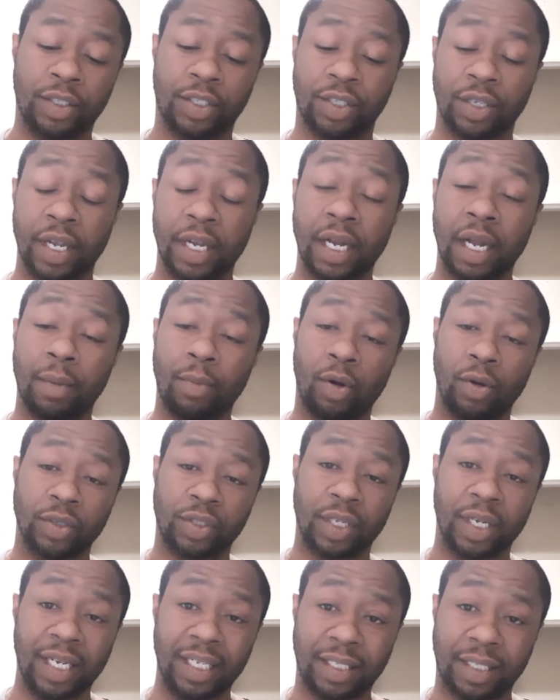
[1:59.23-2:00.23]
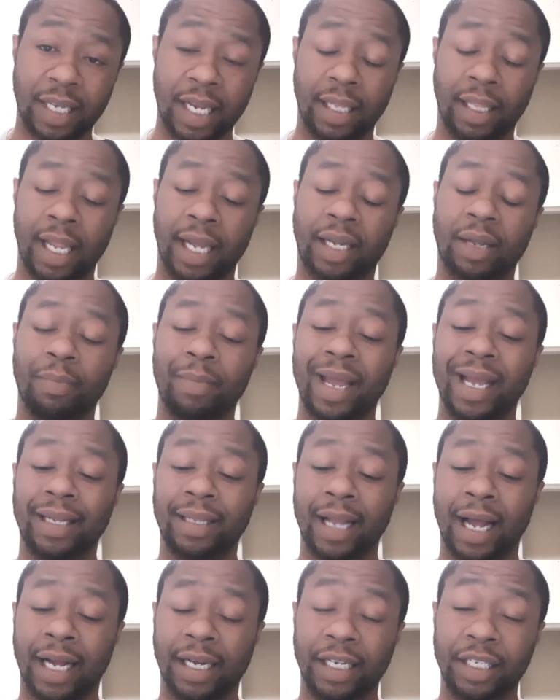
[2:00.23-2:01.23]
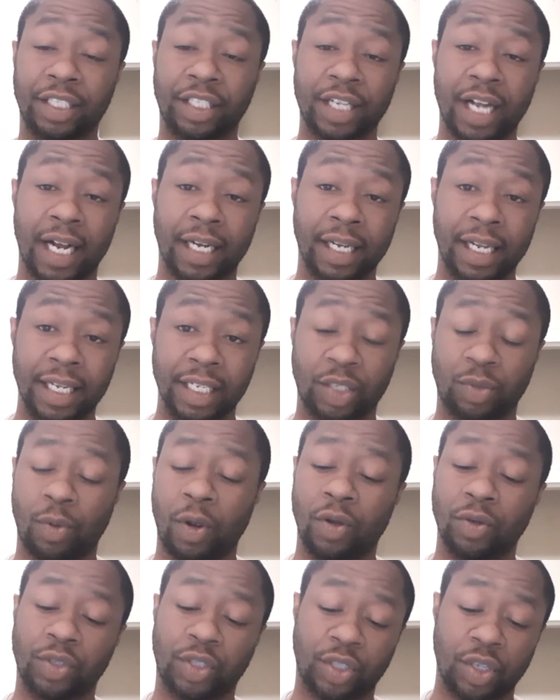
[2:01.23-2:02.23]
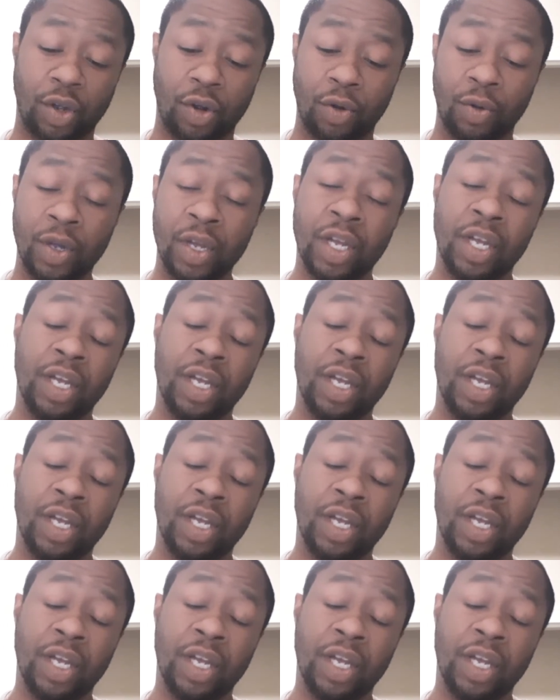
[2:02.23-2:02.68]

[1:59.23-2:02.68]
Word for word: And um, also, they said like a man died in China as well. So